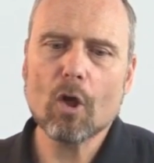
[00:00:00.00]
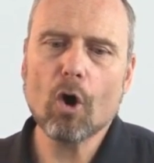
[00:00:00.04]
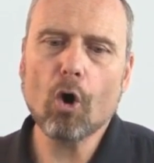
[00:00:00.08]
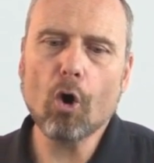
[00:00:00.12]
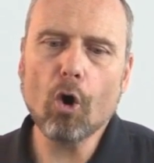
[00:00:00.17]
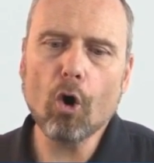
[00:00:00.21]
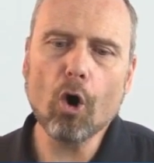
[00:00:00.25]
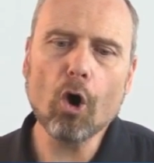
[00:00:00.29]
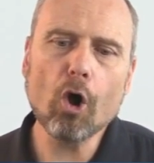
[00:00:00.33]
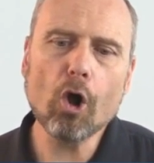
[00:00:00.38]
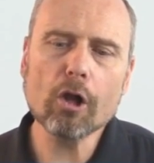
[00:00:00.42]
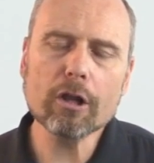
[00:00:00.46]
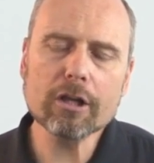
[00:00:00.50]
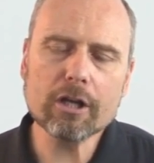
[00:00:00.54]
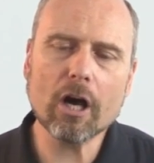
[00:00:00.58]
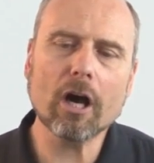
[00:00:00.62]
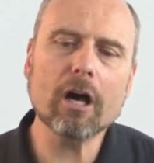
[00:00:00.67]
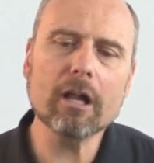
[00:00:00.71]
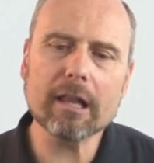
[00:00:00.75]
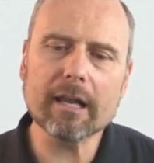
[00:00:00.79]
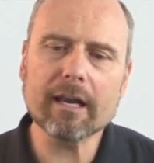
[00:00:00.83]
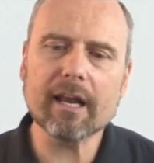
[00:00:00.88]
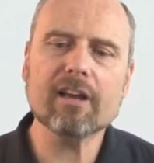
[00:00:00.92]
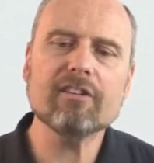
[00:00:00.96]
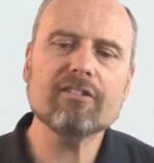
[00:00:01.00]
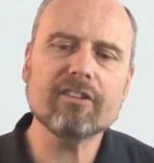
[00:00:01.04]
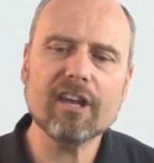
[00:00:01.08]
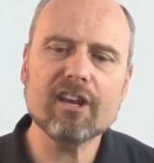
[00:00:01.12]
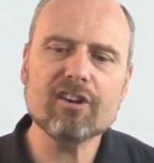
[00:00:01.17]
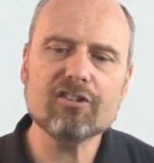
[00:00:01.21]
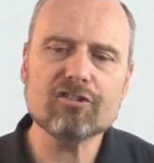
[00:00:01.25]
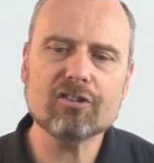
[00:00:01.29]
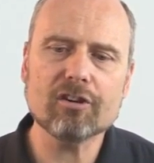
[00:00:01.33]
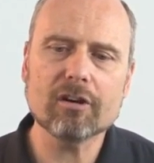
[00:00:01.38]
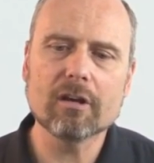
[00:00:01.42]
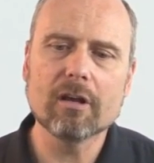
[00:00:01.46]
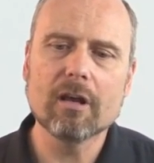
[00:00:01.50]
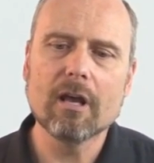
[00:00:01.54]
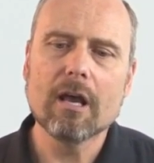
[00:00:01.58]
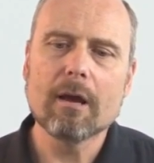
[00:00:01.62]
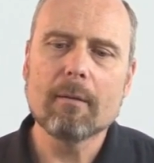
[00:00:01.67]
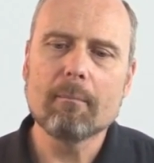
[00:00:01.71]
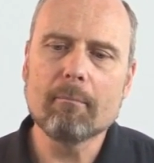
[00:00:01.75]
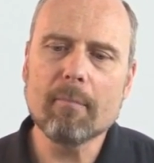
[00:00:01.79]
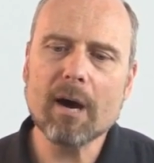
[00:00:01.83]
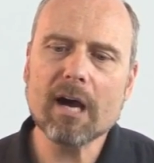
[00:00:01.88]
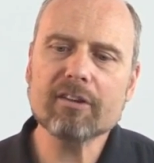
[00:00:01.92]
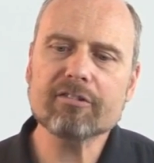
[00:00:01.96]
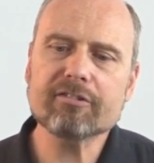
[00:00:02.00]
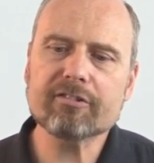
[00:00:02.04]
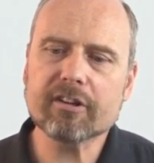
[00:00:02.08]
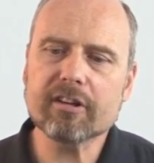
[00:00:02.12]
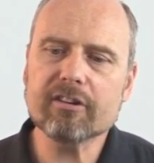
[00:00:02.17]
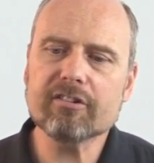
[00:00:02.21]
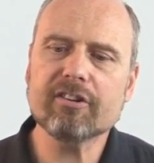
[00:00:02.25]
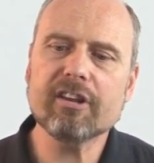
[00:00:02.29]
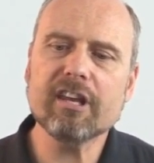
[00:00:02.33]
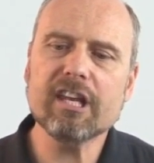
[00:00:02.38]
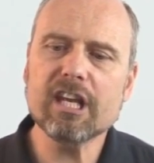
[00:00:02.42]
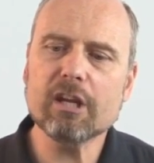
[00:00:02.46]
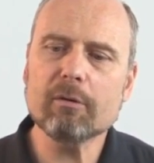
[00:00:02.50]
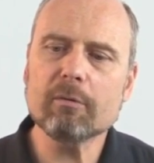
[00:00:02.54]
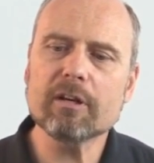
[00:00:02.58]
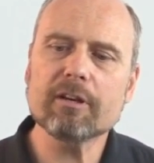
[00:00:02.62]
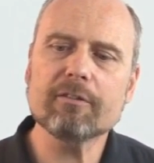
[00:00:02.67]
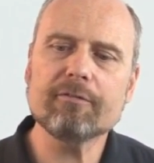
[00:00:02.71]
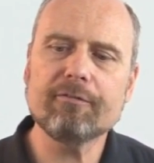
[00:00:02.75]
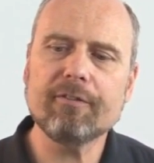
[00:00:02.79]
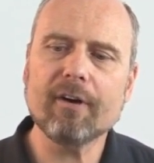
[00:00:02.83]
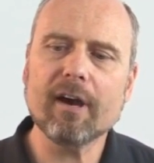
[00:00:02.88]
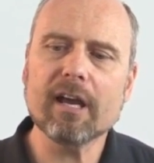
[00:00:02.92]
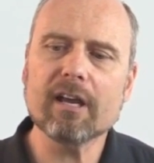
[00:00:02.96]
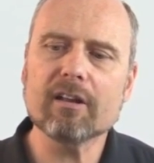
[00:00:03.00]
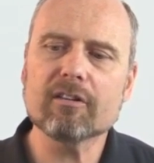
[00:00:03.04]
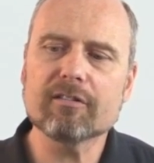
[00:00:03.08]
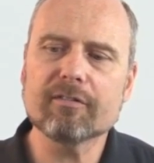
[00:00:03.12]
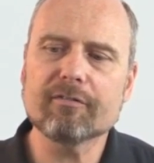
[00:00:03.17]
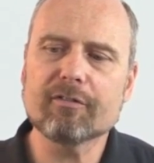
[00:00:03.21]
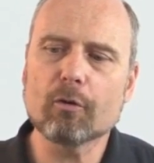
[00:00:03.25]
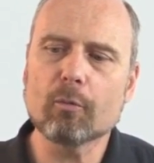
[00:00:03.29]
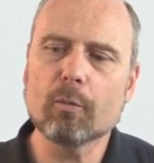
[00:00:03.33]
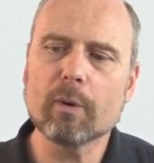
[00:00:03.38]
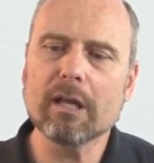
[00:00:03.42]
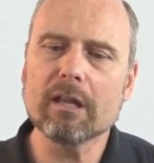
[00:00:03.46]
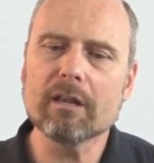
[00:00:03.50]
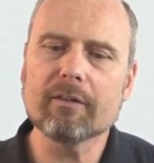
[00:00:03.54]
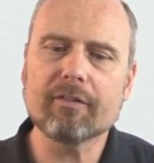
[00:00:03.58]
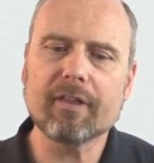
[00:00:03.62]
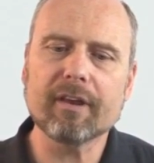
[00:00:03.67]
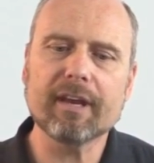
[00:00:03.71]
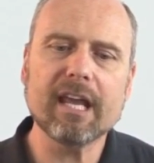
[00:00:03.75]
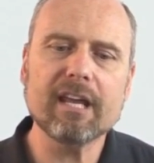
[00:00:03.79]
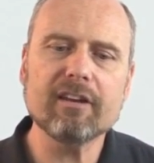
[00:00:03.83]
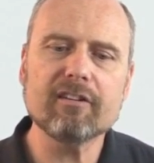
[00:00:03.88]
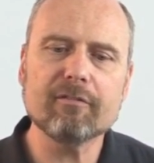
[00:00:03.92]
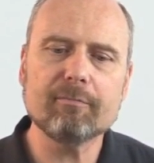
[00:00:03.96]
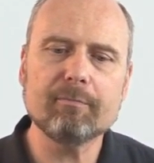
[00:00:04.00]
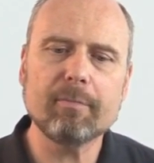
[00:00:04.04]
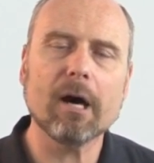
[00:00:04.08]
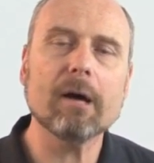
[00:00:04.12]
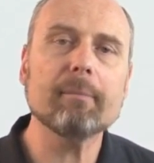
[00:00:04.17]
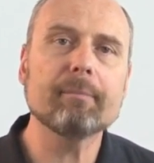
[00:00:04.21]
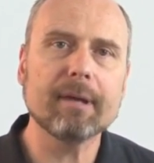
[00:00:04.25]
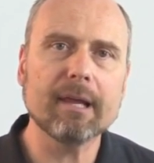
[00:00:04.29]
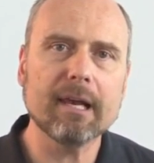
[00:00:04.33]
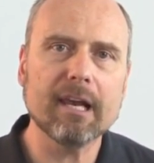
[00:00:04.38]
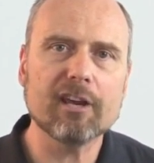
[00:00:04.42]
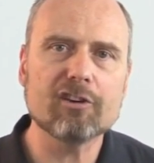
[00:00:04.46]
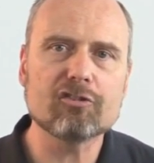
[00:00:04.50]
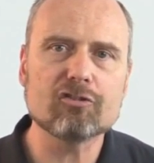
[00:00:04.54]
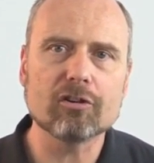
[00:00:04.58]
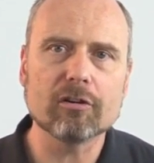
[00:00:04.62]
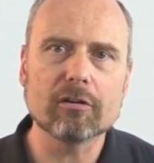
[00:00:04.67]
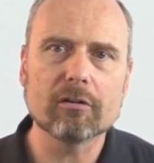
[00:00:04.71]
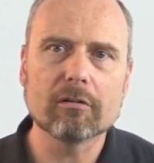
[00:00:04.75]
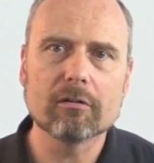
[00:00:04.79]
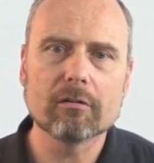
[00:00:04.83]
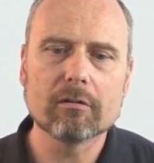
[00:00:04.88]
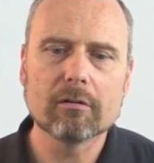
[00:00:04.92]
All colonization must continue in defiance of the will of the native population.